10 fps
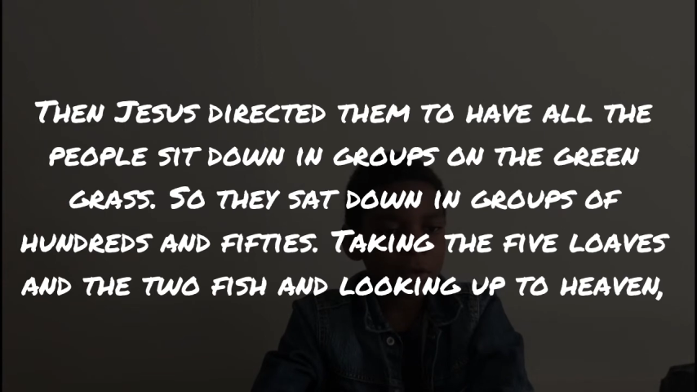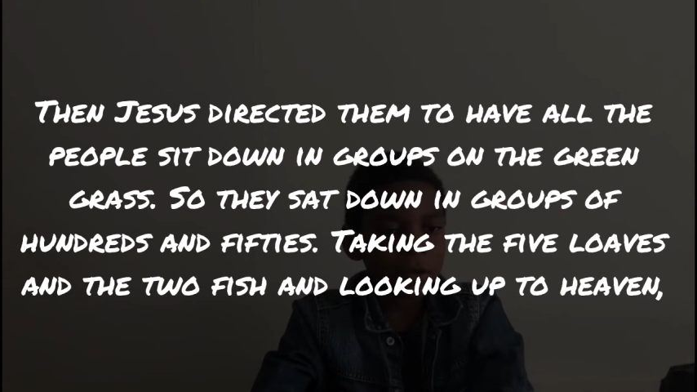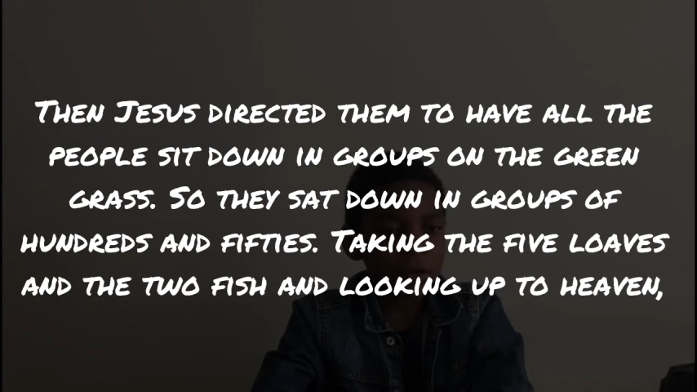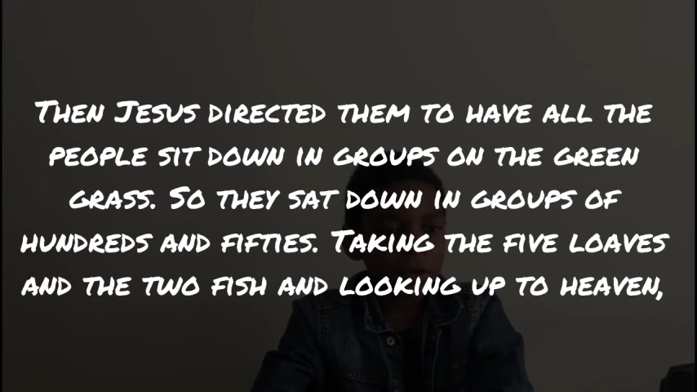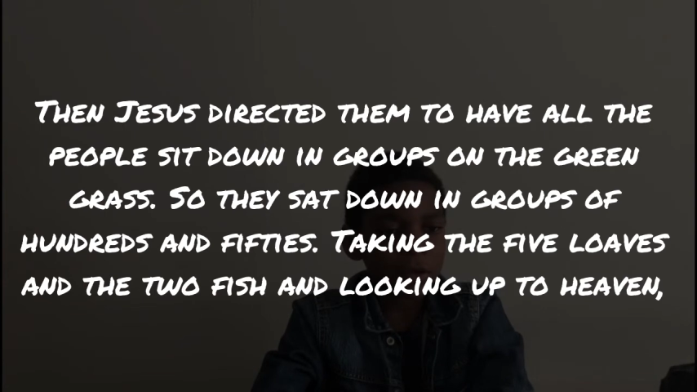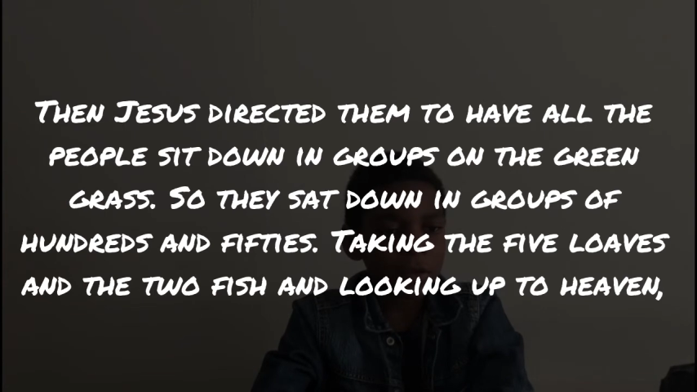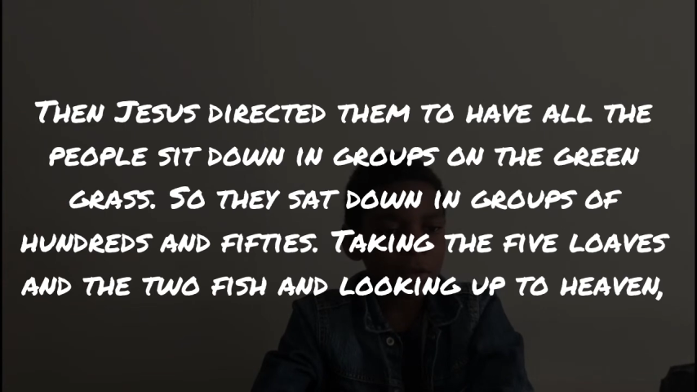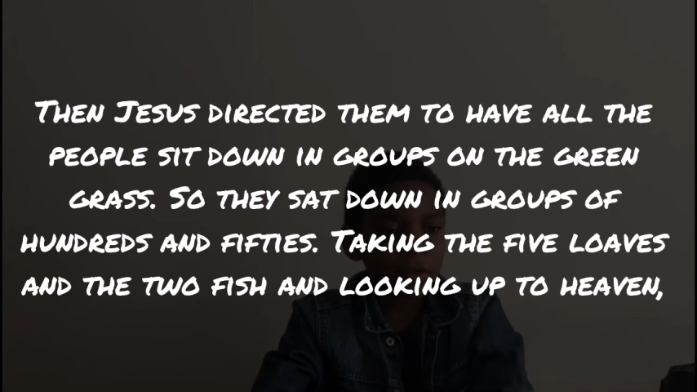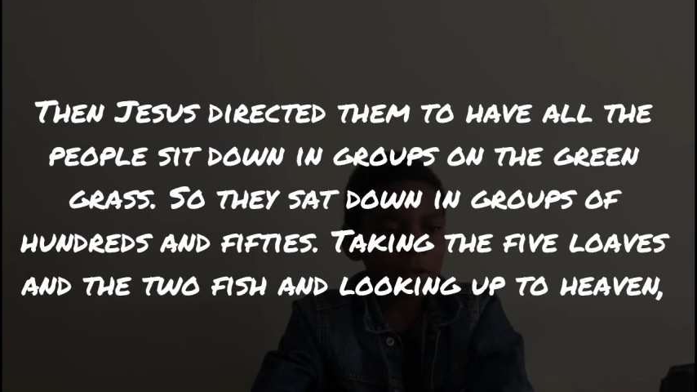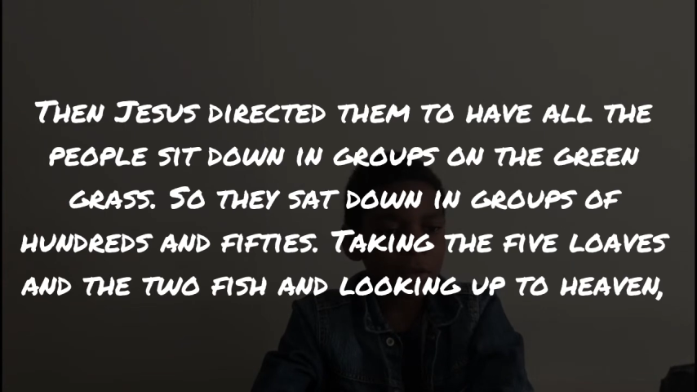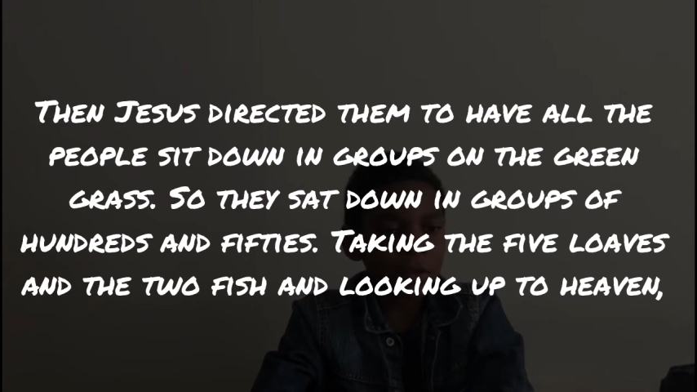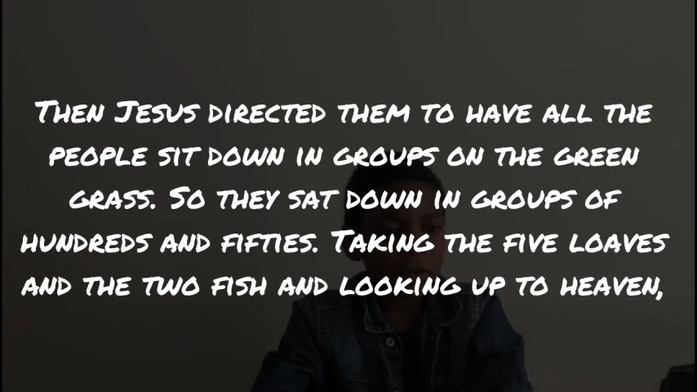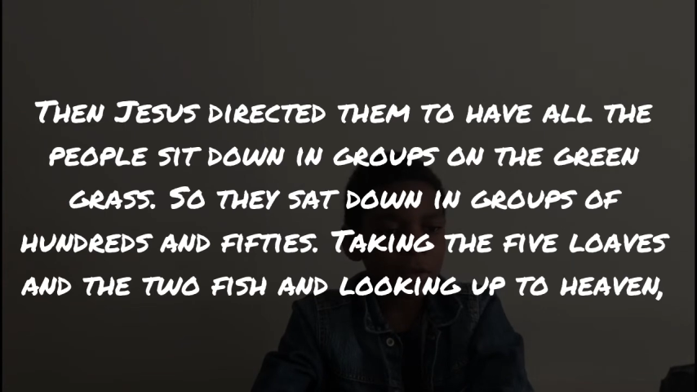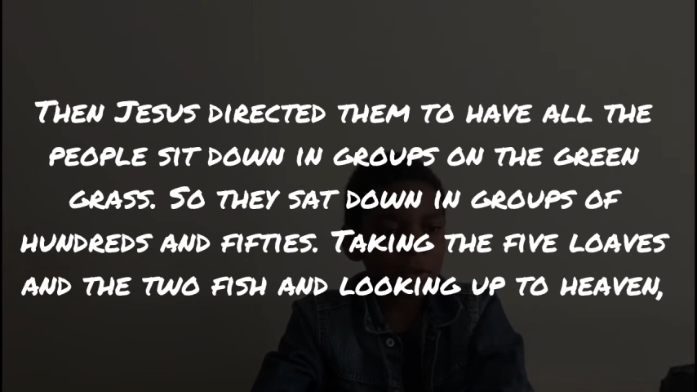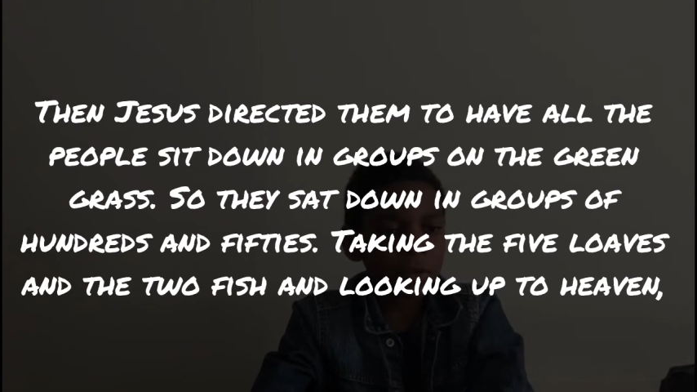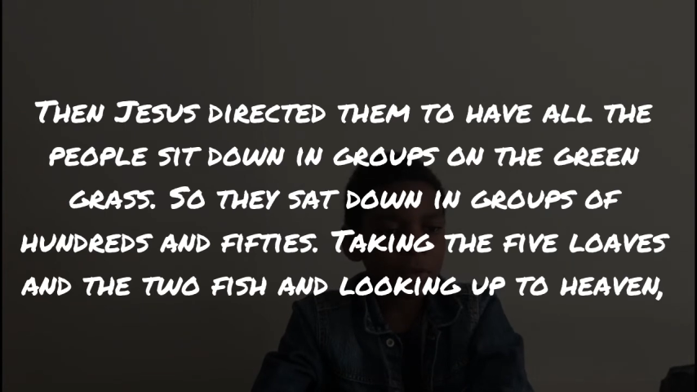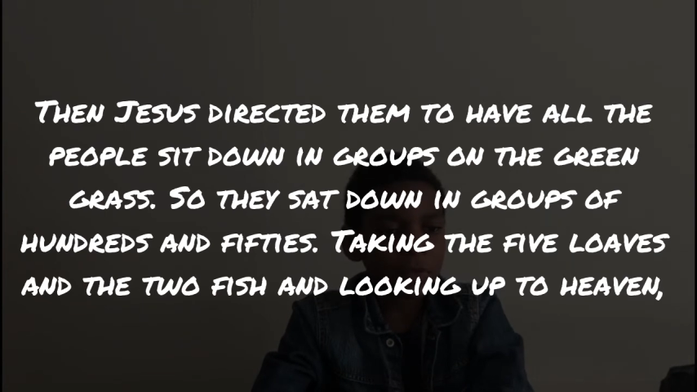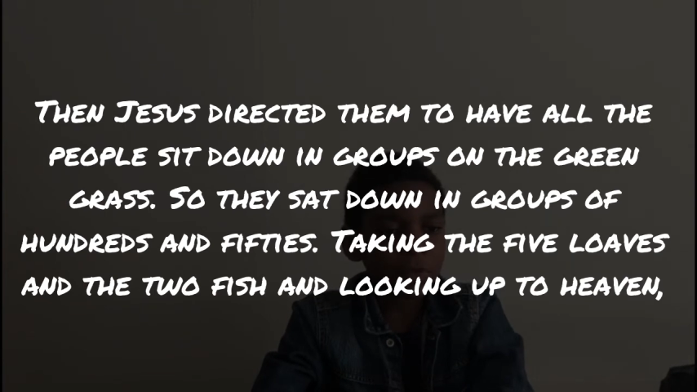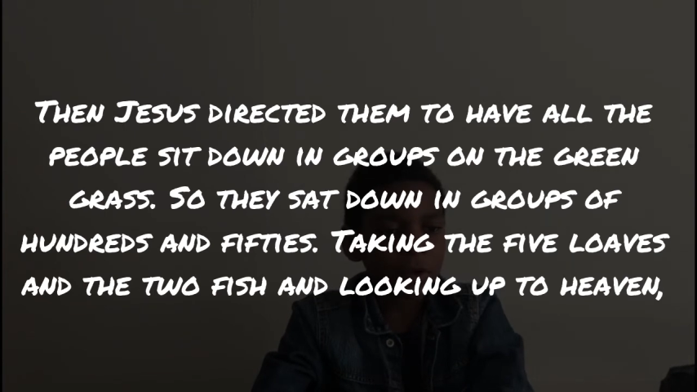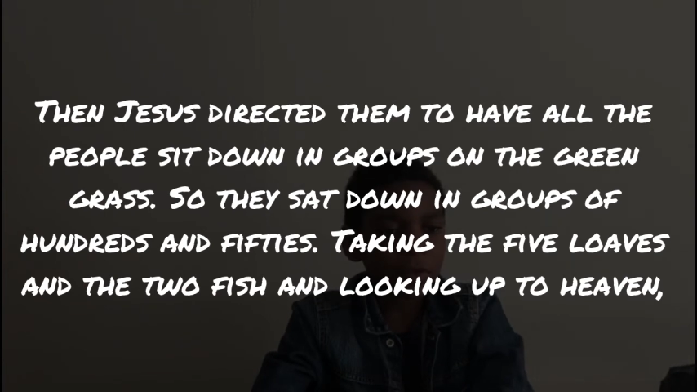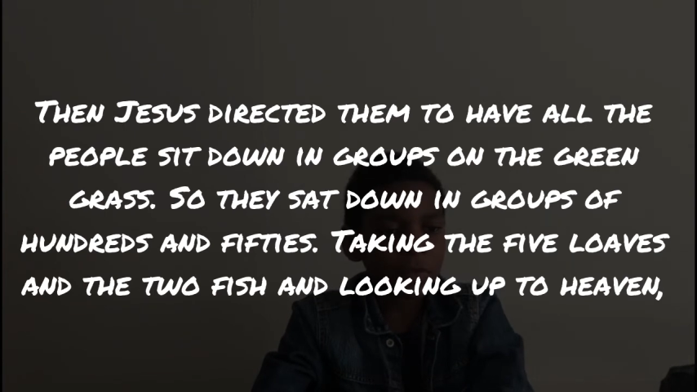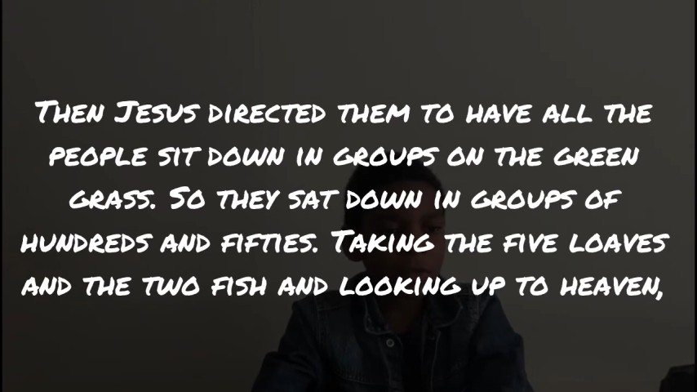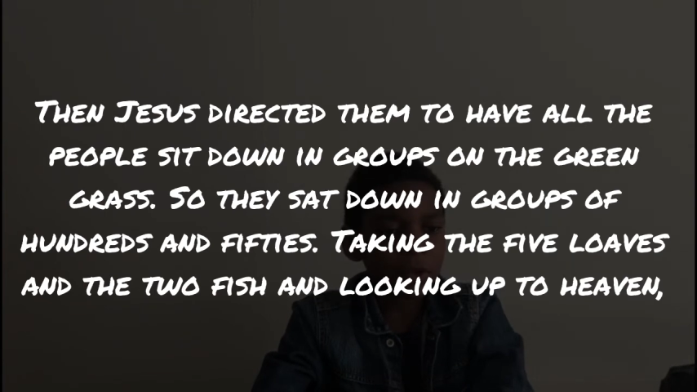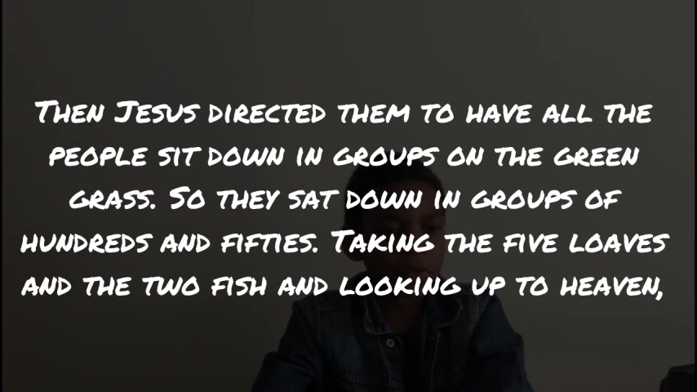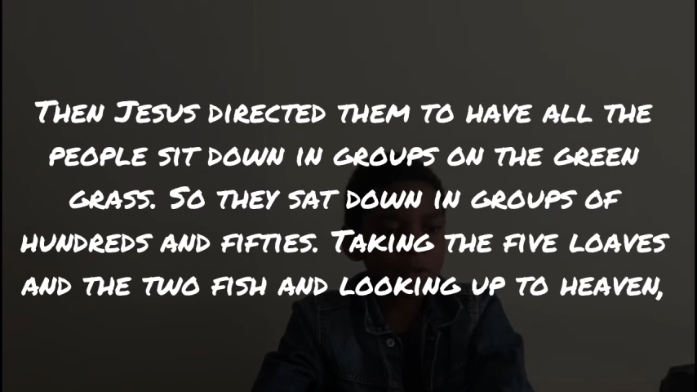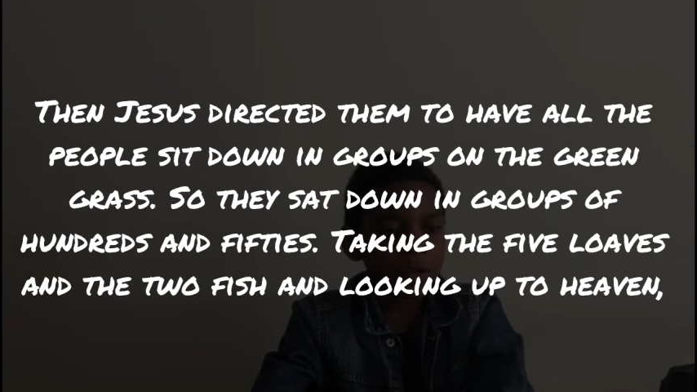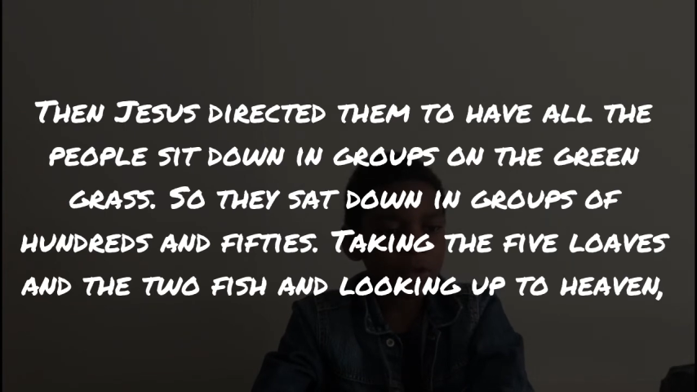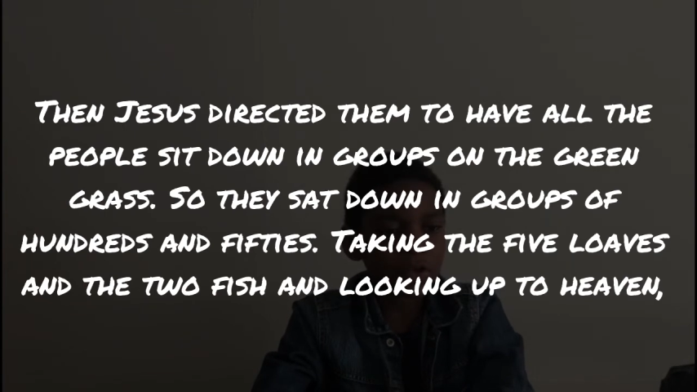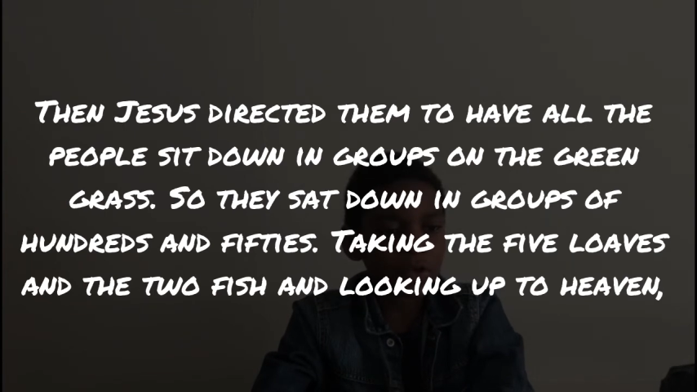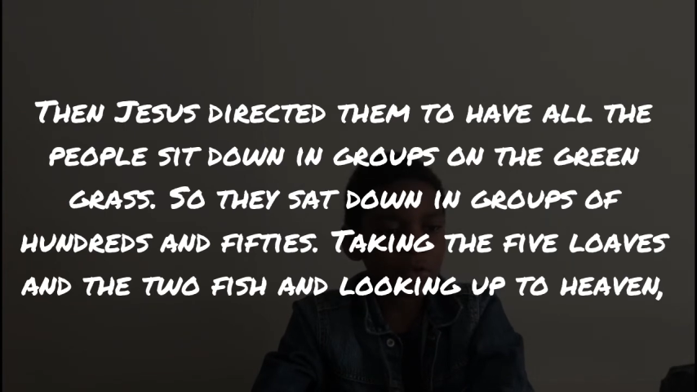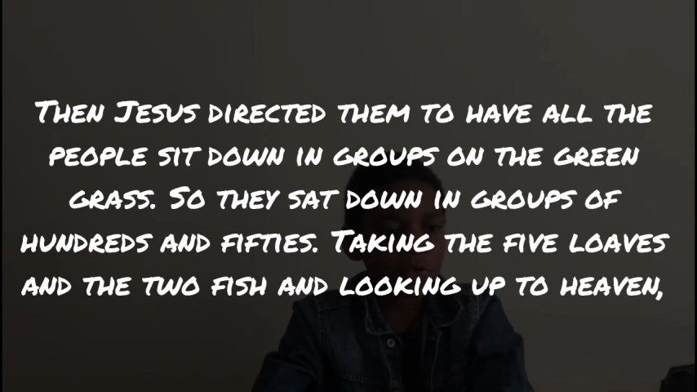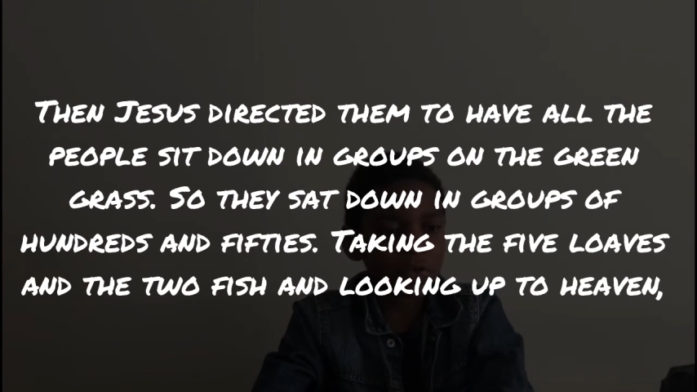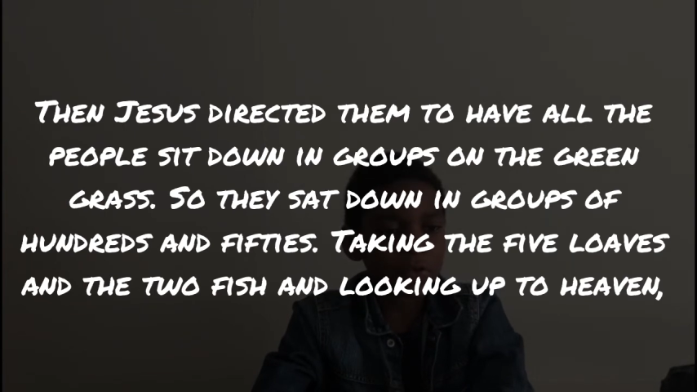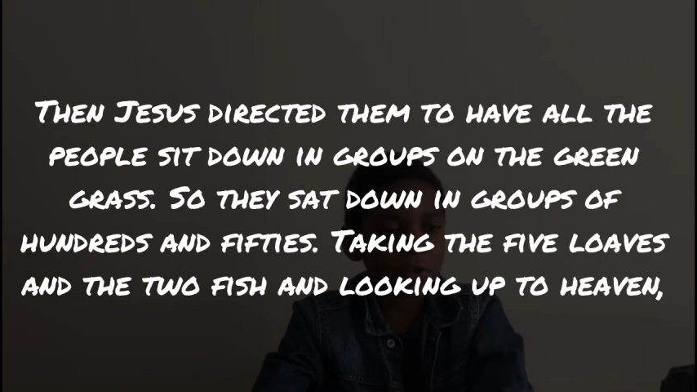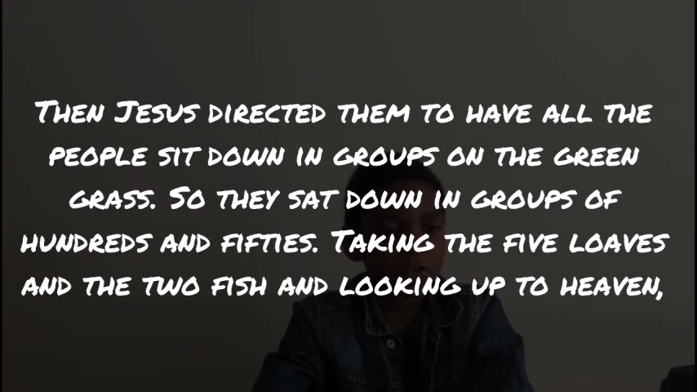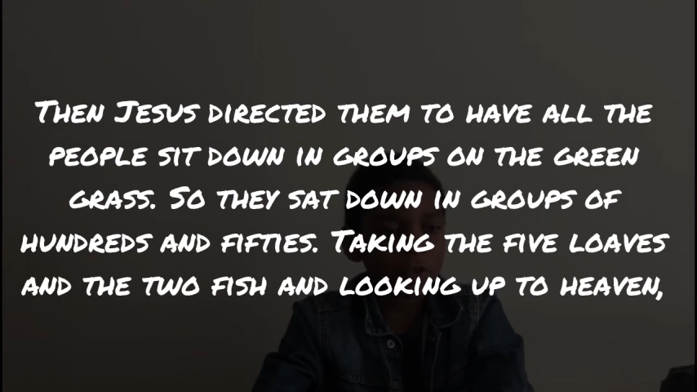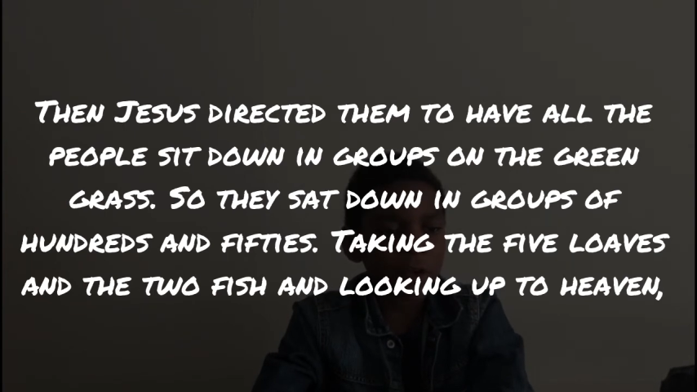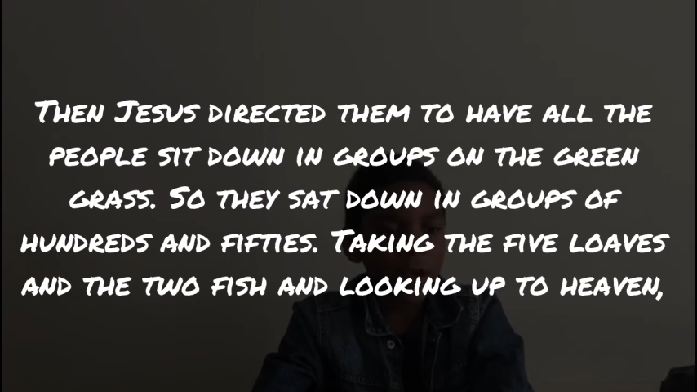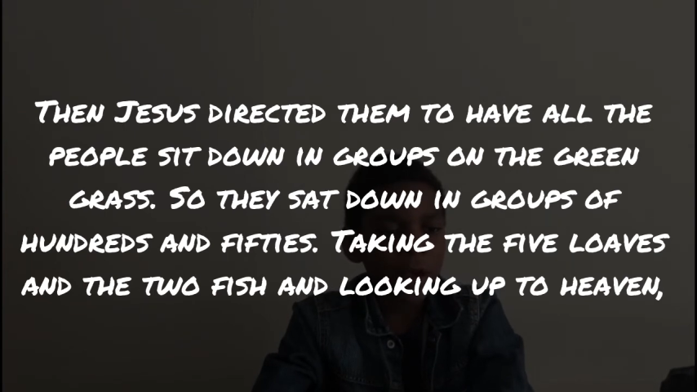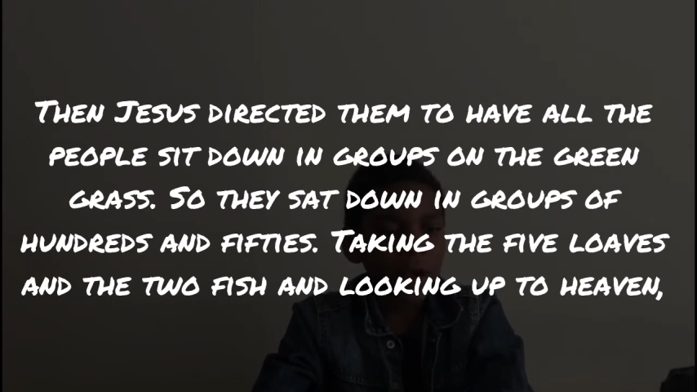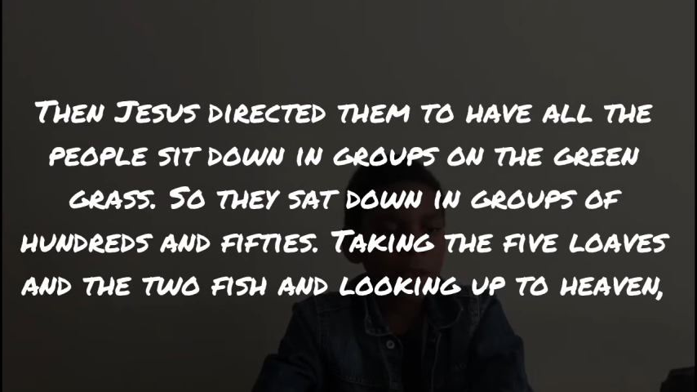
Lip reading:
(no speaker visible)